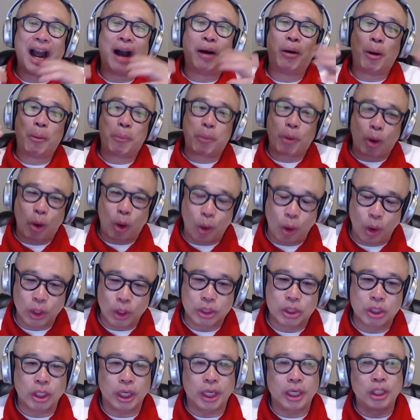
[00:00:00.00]
Now, of
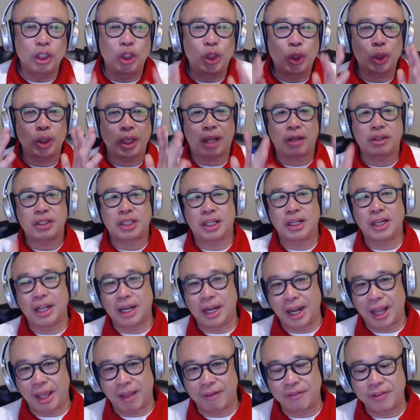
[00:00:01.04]
course, in
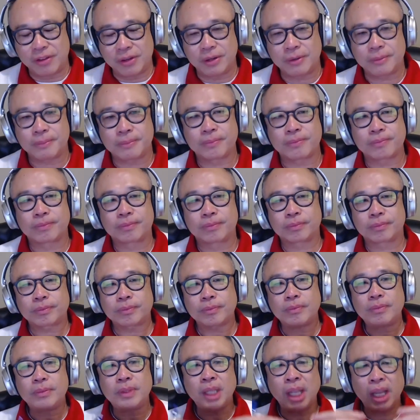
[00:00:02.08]
2011,
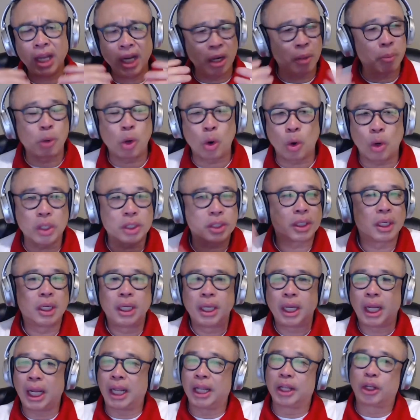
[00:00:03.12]
and of course,
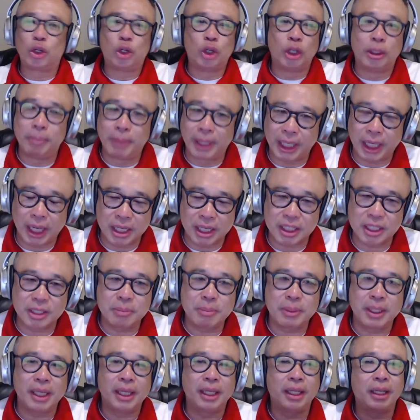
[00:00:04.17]
I couldn't make
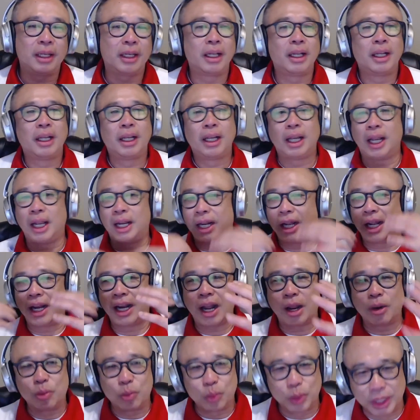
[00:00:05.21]
estimate, and
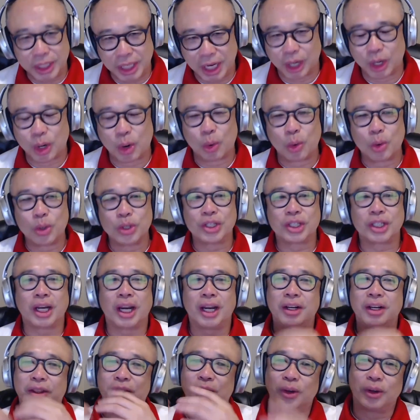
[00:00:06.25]
then I
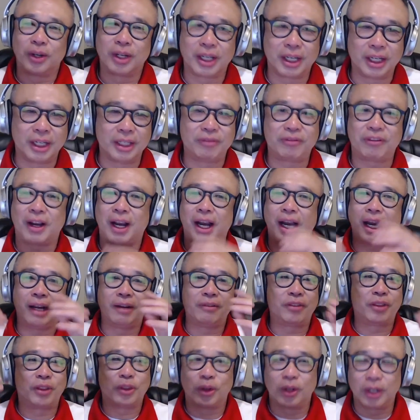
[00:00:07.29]
renegotiate
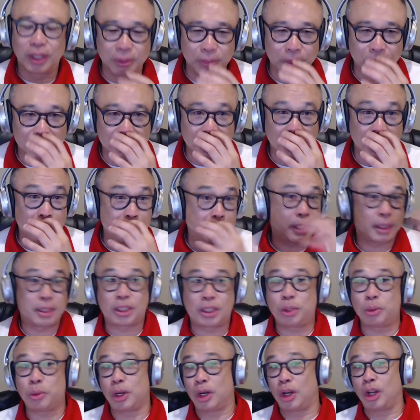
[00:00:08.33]
30%, but
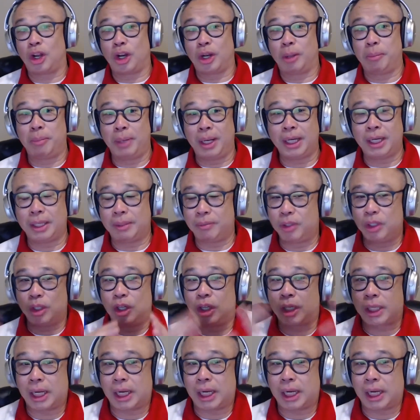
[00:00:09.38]
still a lot of money. If you look